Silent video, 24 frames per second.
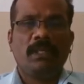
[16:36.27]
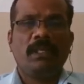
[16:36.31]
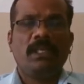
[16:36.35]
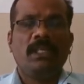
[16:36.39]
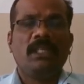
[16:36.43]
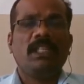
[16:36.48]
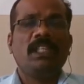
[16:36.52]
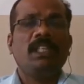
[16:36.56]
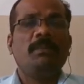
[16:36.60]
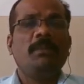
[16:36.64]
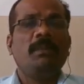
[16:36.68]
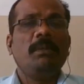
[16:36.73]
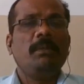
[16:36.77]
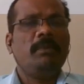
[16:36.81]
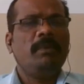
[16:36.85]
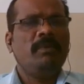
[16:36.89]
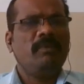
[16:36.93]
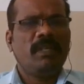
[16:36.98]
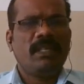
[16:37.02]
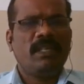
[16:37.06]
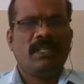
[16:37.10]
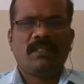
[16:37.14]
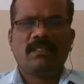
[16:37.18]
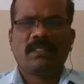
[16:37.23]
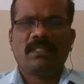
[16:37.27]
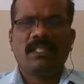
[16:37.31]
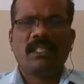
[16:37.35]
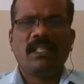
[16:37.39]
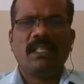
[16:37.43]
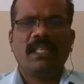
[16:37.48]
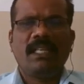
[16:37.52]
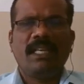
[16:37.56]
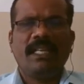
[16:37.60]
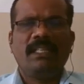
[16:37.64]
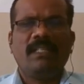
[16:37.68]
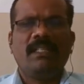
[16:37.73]
they may be very
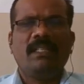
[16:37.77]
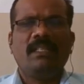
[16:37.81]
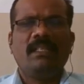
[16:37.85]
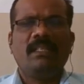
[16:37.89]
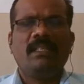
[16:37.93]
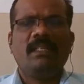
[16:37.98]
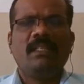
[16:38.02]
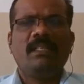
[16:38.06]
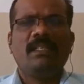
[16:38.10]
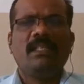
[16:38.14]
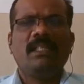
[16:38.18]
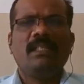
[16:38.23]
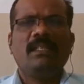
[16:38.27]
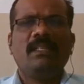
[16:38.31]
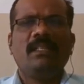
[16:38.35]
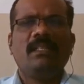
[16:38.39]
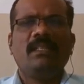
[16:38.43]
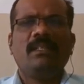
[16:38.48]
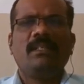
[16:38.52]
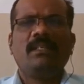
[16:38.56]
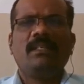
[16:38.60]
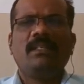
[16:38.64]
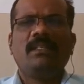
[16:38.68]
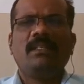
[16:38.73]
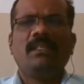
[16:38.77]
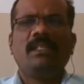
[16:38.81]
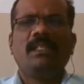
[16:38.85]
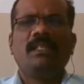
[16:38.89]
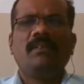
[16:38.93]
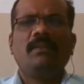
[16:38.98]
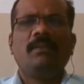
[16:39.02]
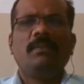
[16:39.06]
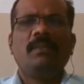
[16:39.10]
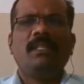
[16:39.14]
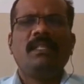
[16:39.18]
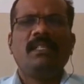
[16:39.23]
skilled, and they
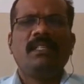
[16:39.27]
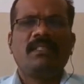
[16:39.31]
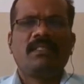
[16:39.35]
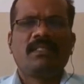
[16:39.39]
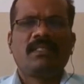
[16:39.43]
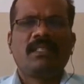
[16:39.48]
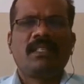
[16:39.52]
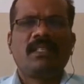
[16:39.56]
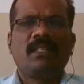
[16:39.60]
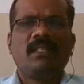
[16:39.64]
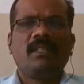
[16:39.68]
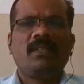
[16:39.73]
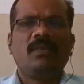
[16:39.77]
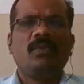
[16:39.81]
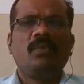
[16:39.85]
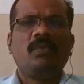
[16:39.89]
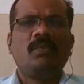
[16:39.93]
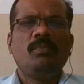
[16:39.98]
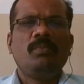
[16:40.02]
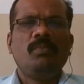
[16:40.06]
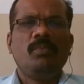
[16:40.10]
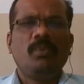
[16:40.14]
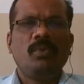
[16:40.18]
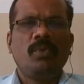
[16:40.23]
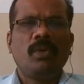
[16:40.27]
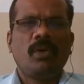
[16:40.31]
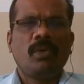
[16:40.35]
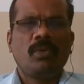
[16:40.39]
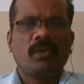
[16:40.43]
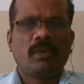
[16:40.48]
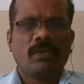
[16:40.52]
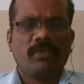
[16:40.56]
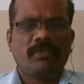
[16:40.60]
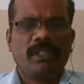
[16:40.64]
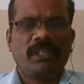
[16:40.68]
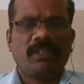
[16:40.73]
will be hesitating to move
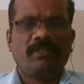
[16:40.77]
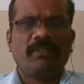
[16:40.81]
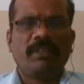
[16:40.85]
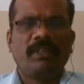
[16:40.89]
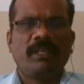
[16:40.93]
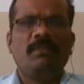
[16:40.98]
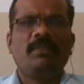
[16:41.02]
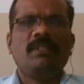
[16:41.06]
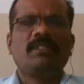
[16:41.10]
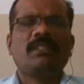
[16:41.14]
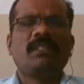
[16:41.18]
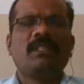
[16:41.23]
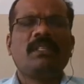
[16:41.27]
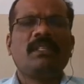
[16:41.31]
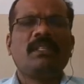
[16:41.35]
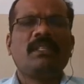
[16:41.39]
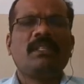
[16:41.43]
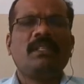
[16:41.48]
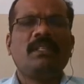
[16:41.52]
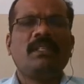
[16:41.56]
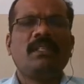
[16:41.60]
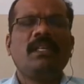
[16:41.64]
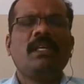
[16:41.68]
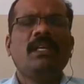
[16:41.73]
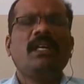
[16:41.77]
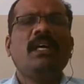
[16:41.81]
out of their family circle.